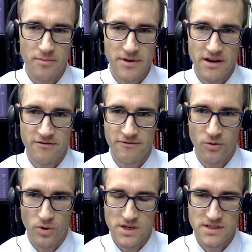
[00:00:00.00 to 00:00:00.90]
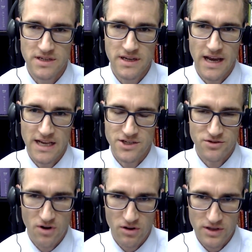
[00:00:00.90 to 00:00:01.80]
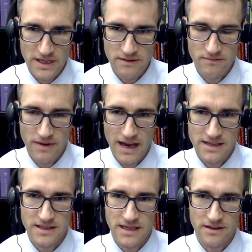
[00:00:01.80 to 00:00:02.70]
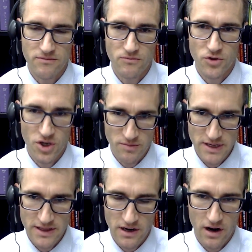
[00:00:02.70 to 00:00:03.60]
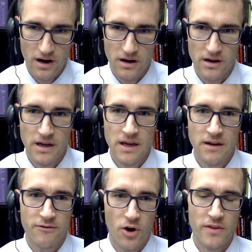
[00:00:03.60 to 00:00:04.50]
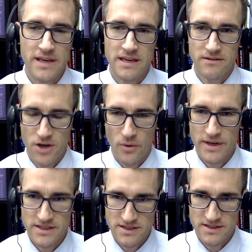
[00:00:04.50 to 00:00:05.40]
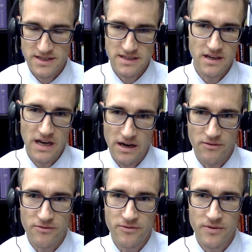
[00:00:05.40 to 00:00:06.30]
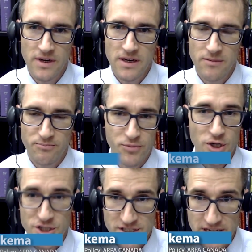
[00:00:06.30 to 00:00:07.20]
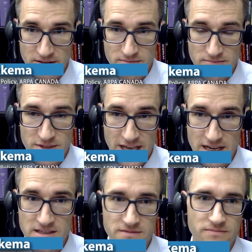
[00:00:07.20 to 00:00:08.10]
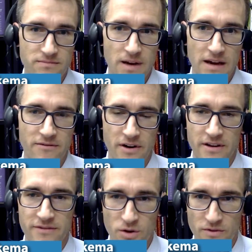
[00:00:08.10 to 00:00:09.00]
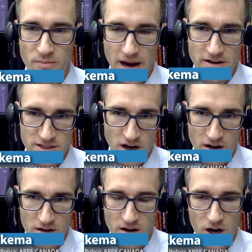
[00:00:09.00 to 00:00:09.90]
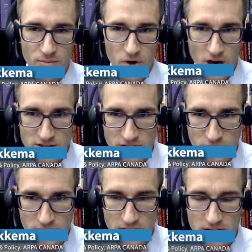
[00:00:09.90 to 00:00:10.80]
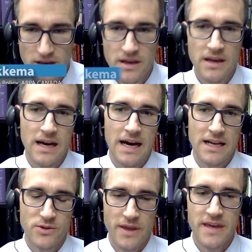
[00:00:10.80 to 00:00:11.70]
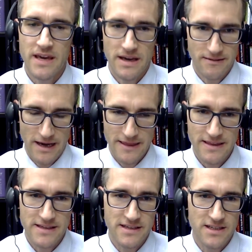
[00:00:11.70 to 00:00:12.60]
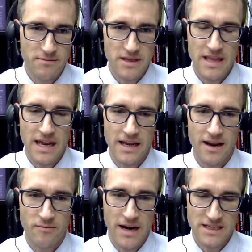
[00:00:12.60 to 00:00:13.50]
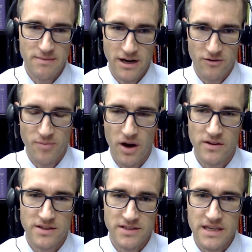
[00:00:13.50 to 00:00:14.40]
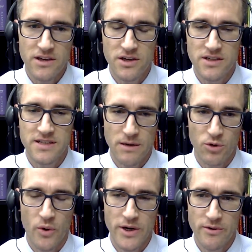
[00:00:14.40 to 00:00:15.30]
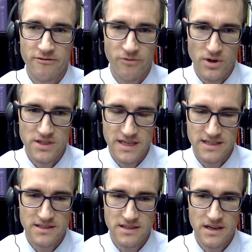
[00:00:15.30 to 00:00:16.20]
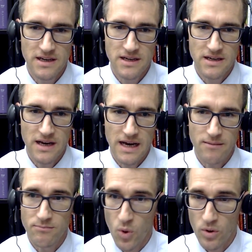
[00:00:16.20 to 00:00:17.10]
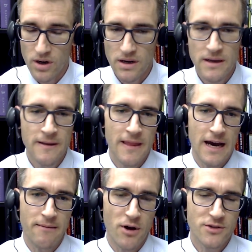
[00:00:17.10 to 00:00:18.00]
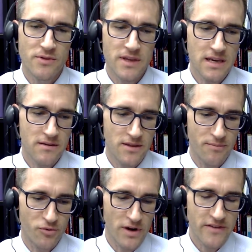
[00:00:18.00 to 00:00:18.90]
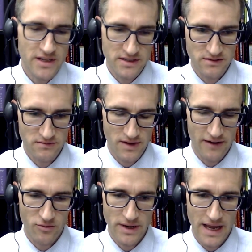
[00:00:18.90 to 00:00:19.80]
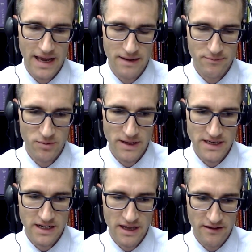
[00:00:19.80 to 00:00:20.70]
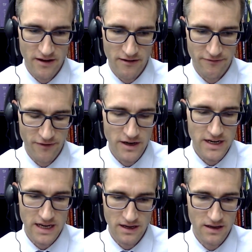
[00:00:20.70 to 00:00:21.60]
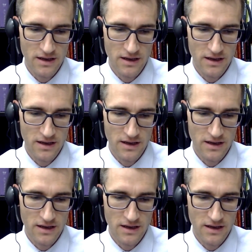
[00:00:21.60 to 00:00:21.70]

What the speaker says: been enforced as strongly as it could be. There are, for all the known instances of purchasing sex, very few of the buyers are prosecuted. And so I think this is something that a government, as a matter of policy, could say we're going to enforce this more. Also, the previous government had implemented a funding